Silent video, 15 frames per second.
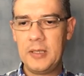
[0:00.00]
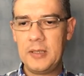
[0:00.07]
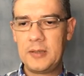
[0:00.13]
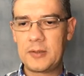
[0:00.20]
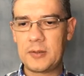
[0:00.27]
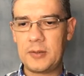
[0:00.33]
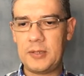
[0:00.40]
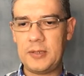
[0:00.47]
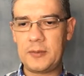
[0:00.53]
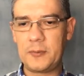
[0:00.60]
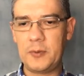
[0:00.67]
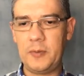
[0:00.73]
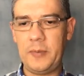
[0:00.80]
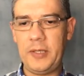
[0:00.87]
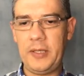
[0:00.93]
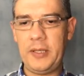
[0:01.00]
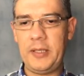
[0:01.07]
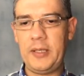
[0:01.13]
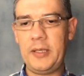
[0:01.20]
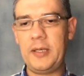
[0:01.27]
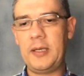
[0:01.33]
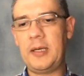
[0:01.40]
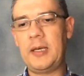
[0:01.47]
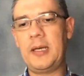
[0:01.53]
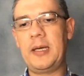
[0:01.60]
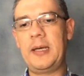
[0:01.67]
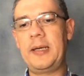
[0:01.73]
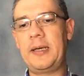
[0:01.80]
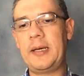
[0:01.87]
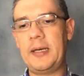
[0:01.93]
So this will be
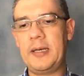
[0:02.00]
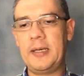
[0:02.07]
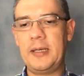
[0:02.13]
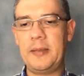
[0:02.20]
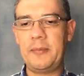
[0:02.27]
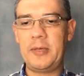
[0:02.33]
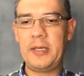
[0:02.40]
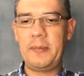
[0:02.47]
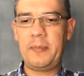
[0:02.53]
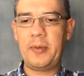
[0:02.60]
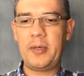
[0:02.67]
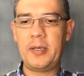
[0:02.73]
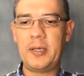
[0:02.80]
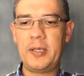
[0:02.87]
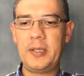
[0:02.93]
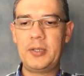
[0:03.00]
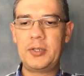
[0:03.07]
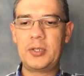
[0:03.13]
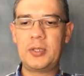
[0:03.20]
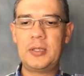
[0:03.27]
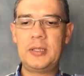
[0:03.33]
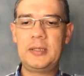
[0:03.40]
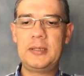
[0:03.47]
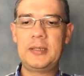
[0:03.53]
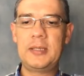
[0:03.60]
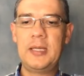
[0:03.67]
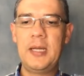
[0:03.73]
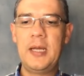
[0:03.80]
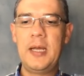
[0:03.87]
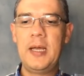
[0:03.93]
like my pie chart.
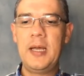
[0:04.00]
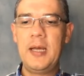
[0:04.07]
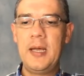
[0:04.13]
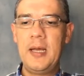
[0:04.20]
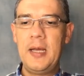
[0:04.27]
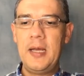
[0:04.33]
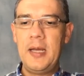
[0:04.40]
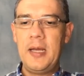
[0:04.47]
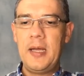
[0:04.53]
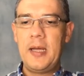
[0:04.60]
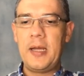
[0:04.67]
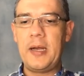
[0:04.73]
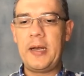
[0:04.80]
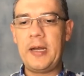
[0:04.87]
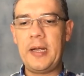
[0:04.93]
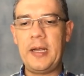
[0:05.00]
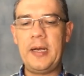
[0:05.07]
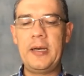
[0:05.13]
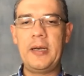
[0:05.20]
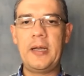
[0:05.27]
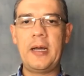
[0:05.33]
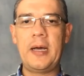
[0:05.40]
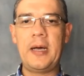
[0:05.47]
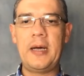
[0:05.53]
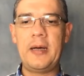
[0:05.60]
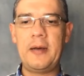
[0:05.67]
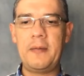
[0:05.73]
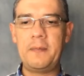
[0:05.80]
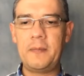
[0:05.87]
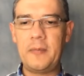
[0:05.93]
And then
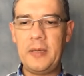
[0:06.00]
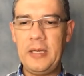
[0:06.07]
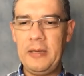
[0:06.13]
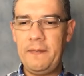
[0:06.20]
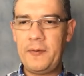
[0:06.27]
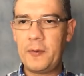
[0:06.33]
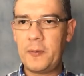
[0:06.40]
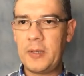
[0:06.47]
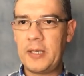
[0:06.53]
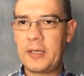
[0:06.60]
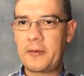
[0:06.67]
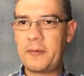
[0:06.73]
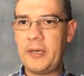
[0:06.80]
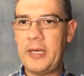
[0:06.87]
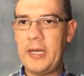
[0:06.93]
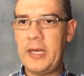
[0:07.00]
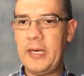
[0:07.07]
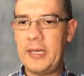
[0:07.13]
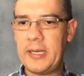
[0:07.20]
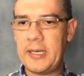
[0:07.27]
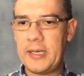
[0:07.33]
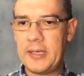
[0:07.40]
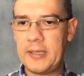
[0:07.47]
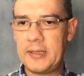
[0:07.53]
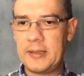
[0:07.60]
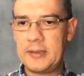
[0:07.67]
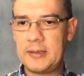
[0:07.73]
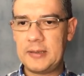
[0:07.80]
if you want to create a